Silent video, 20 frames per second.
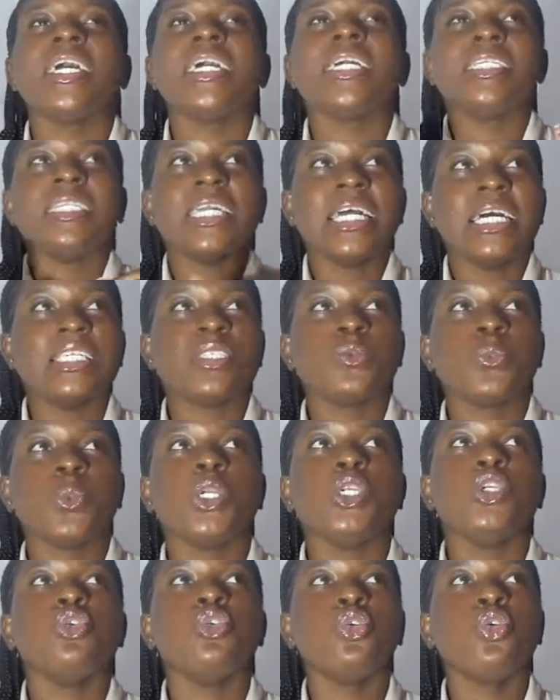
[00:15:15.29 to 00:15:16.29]
Yes, when
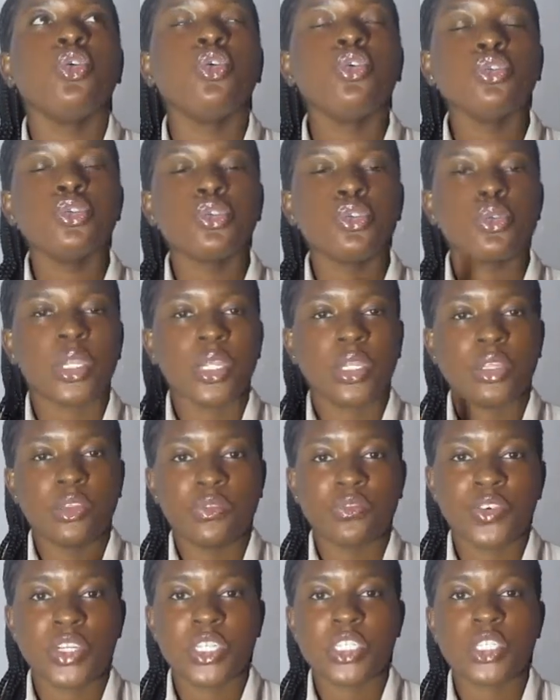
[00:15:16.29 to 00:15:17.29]
you go to a
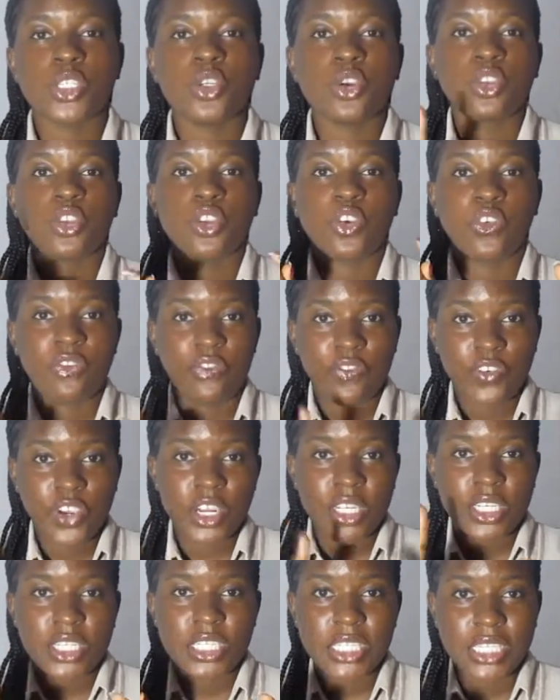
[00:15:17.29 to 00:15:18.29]
university on your
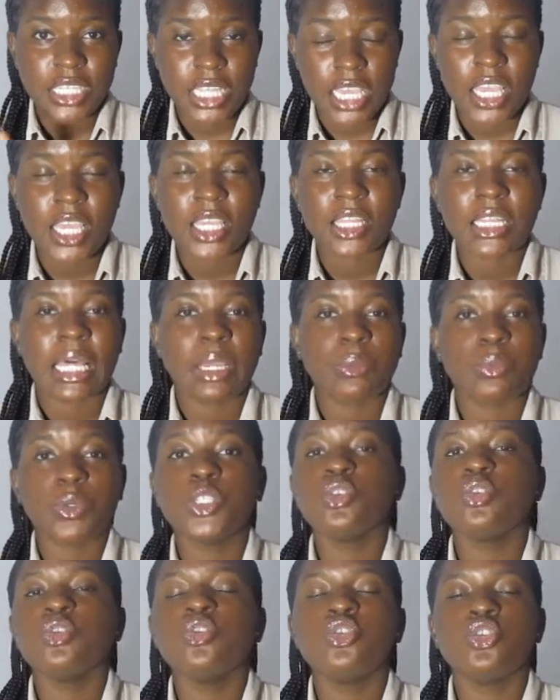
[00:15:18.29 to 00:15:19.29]
first day, like when
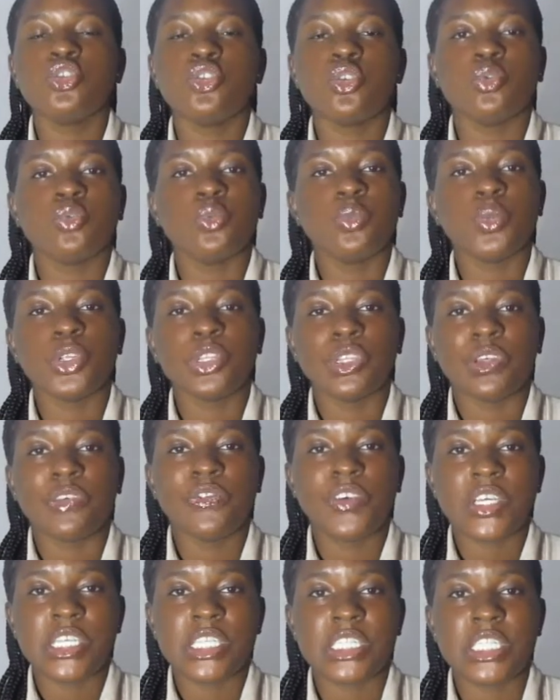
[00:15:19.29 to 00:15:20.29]
you go to your room on the
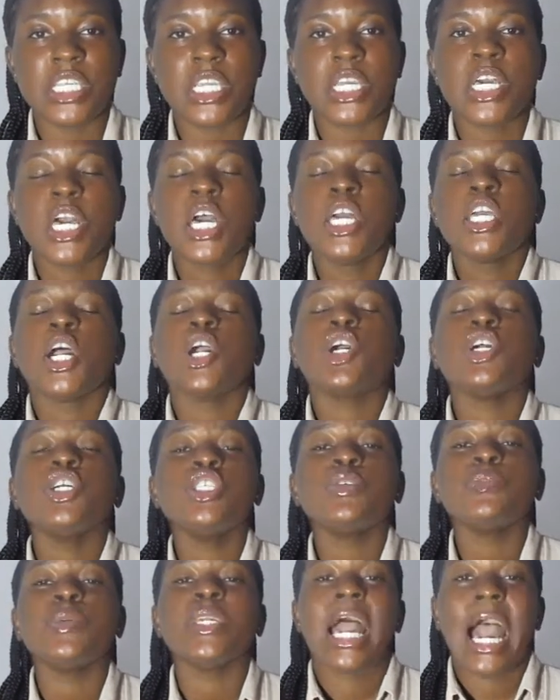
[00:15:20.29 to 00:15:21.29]
first day, you're going to
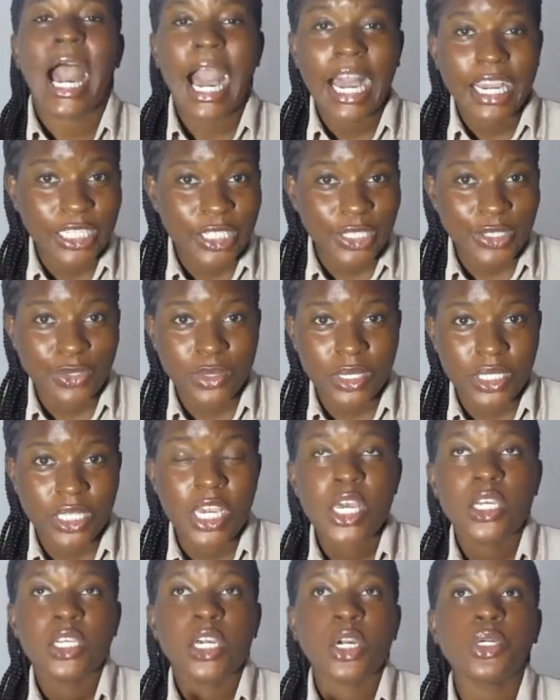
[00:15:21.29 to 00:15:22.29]
be hungry.
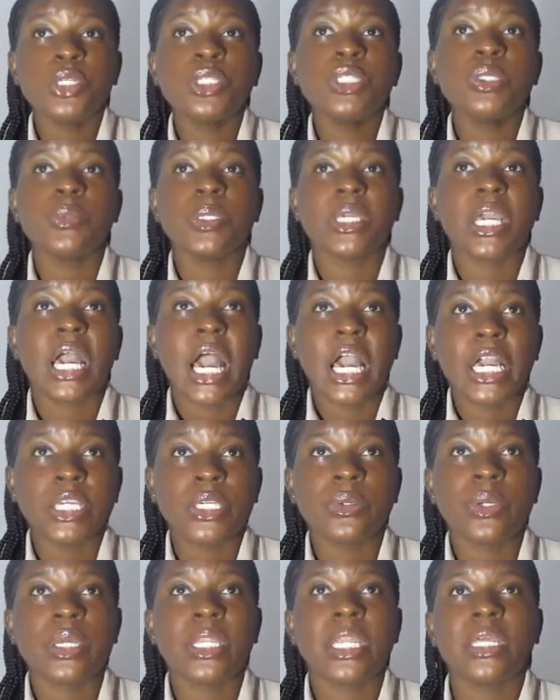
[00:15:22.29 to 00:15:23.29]
And
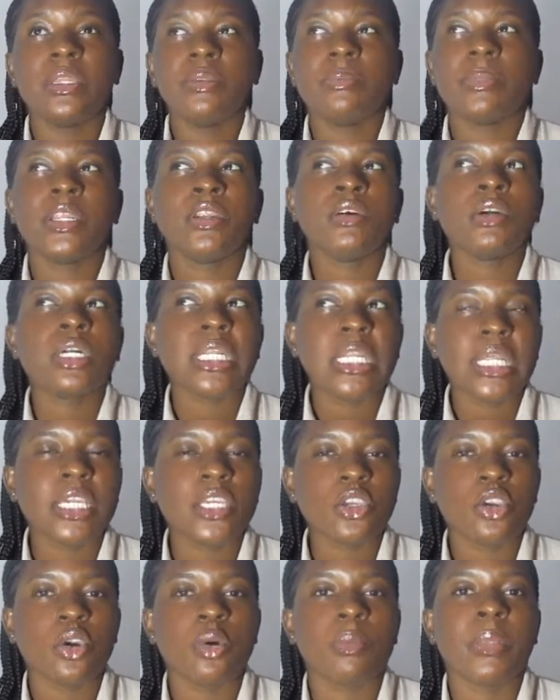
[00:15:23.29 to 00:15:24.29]
then you might not click
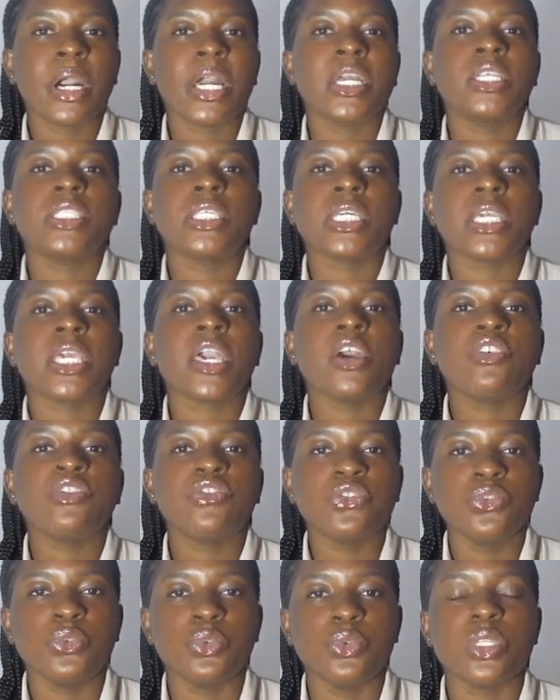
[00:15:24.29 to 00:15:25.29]
your mind to get
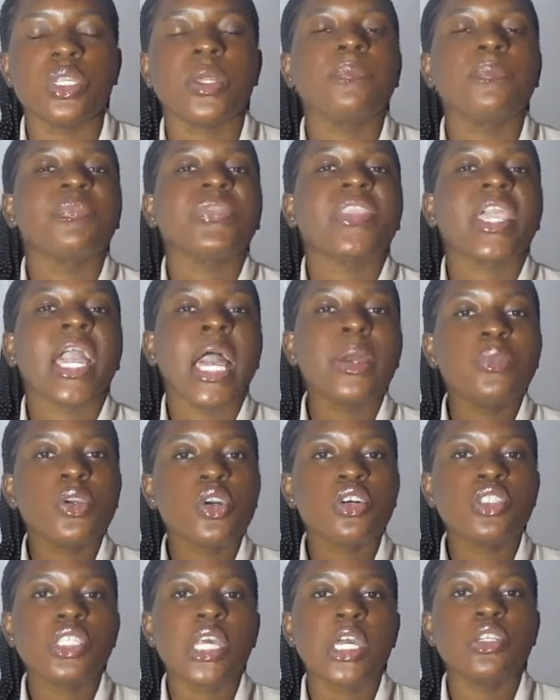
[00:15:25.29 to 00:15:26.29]
food. And
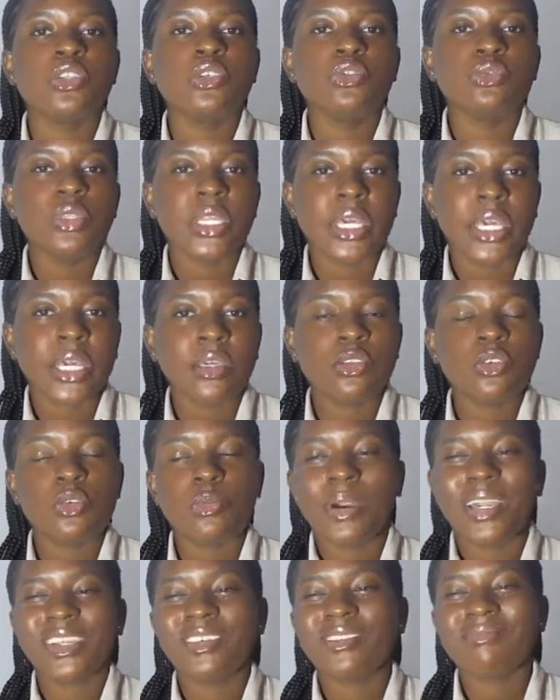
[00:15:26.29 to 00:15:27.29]
because you're new there, you
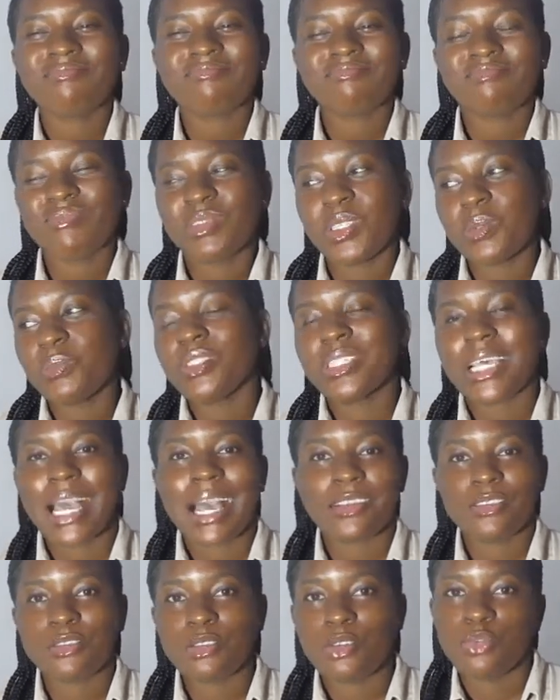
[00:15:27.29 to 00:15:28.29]
might not be able to
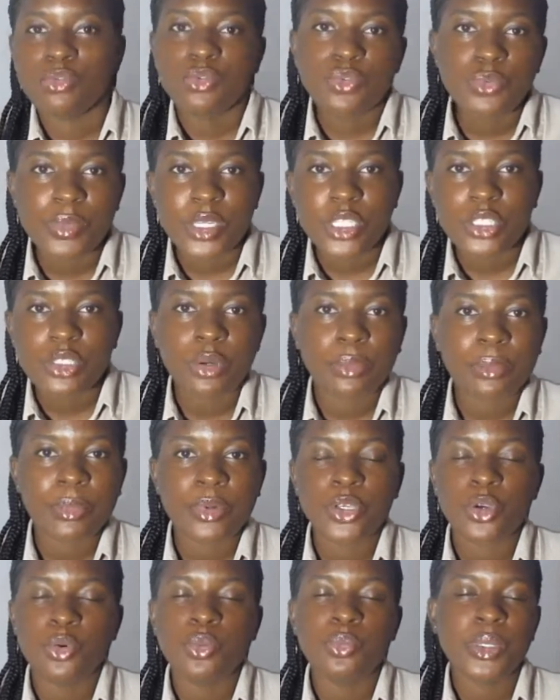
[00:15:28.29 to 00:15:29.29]
ask your roommate. Your
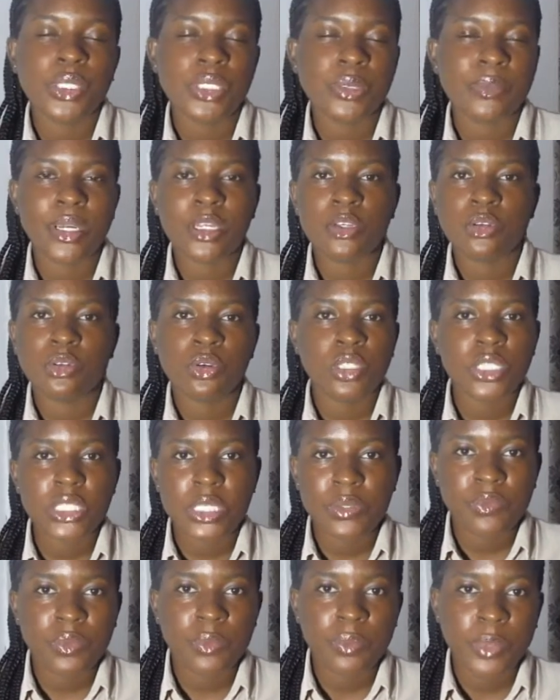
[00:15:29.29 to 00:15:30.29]
roommates might not
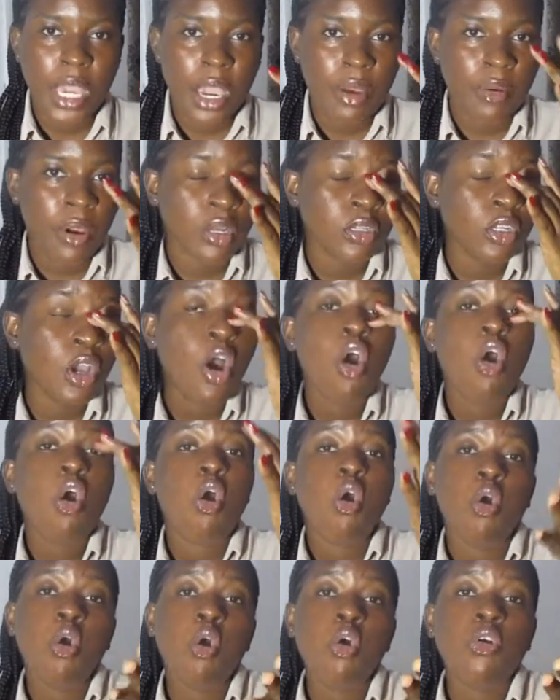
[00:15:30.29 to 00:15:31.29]
even be around,
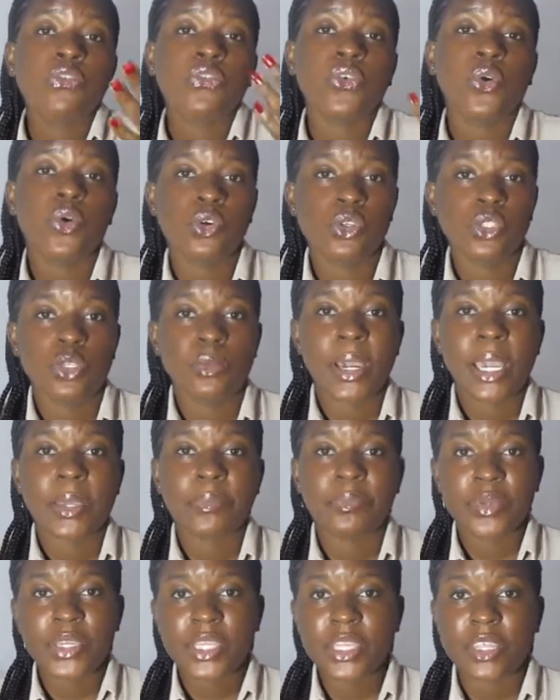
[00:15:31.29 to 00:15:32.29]
or of course you might
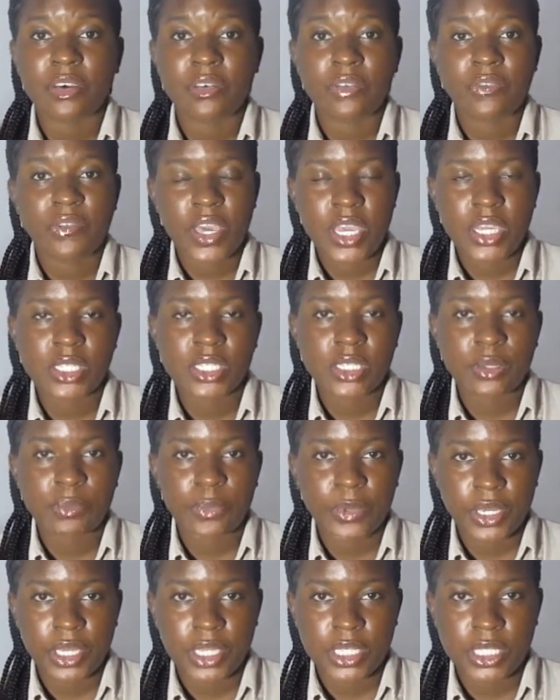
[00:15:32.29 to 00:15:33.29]
be the first
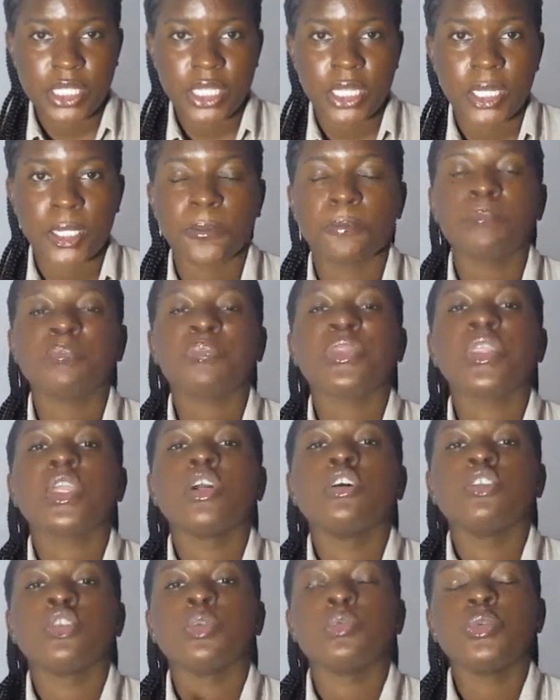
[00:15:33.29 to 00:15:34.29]
person.
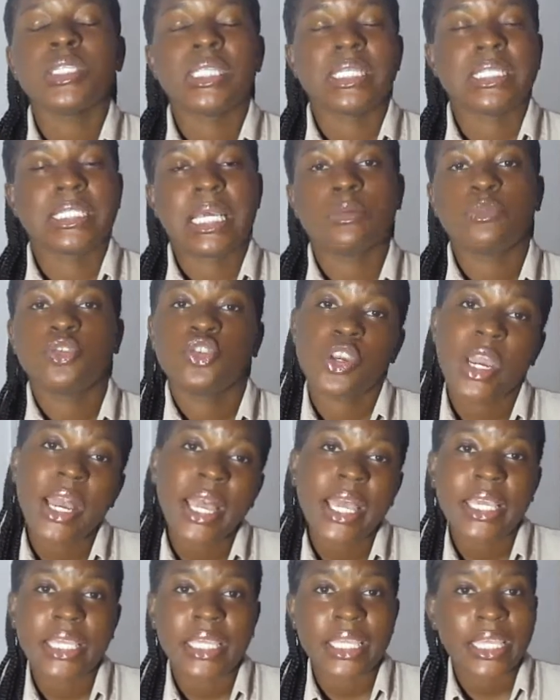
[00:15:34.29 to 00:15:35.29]
So most of the times, try
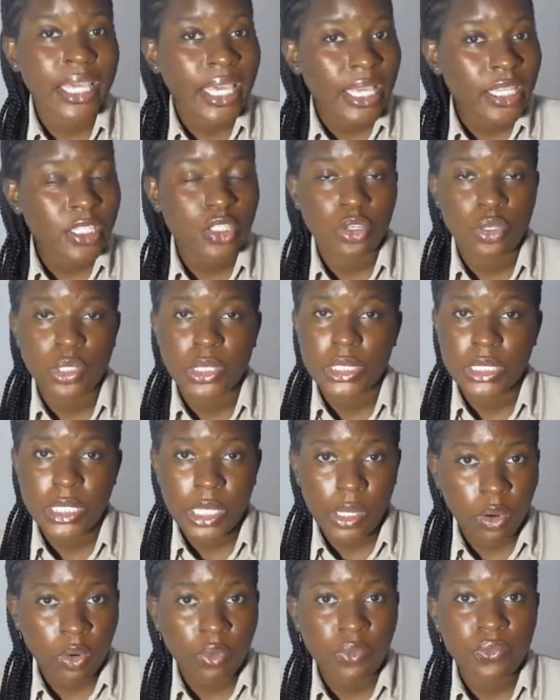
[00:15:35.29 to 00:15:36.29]
and get
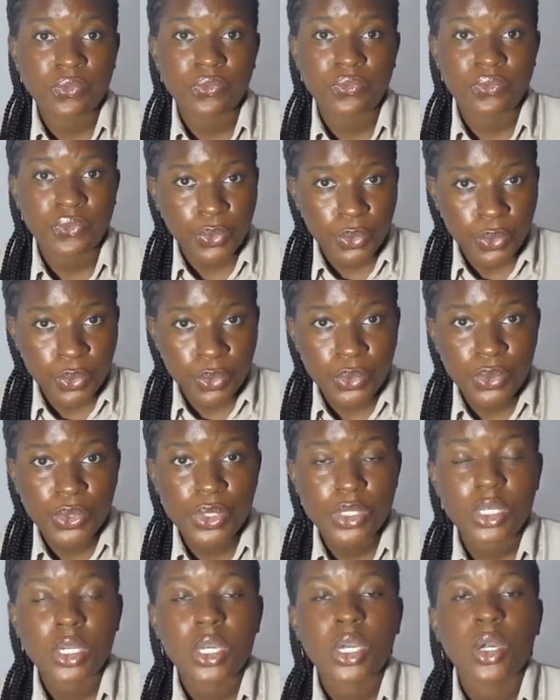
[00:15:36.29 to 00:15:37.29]
yourself food
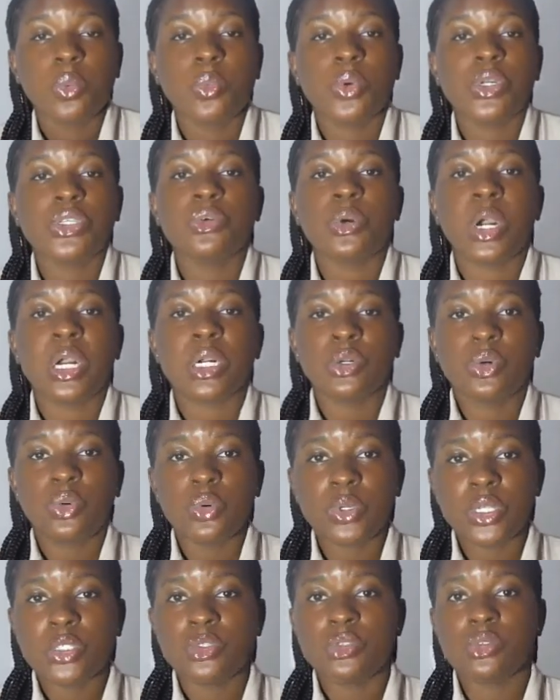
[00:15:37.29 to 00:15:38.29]
when you are
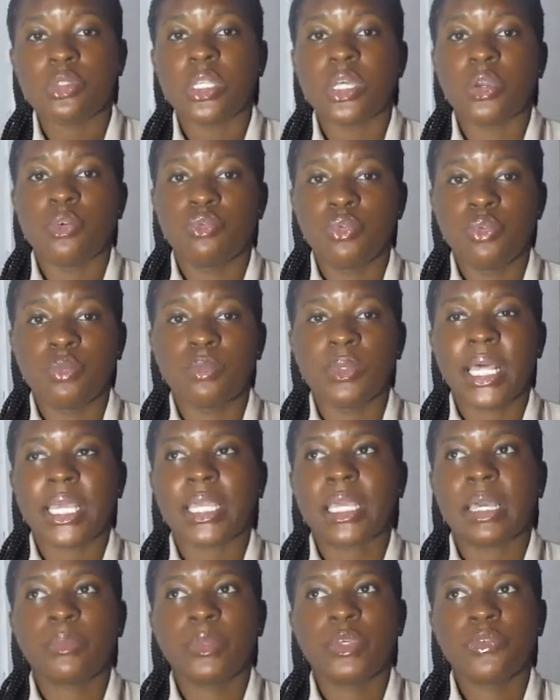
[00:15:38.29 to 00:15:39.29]
going to the room. Like,
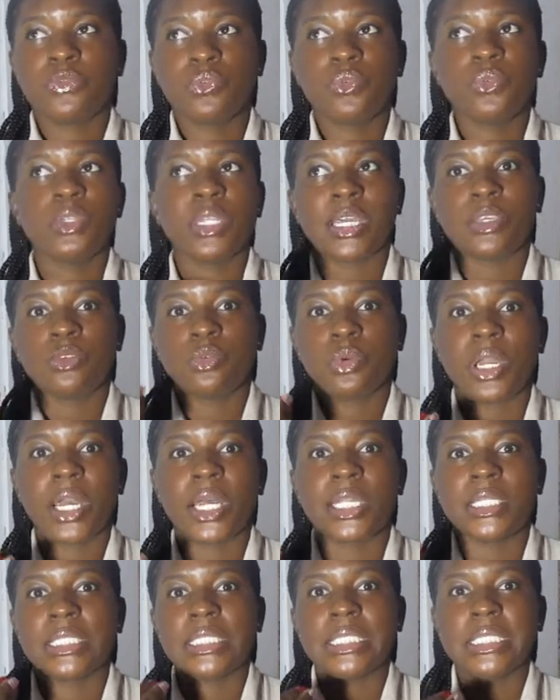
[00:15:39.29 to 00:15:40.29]
I mean, food that you can
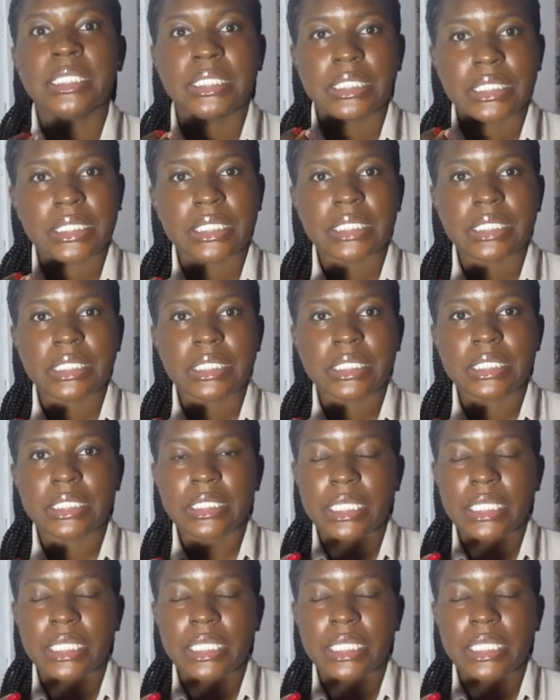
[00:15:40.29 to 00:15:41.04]
eat.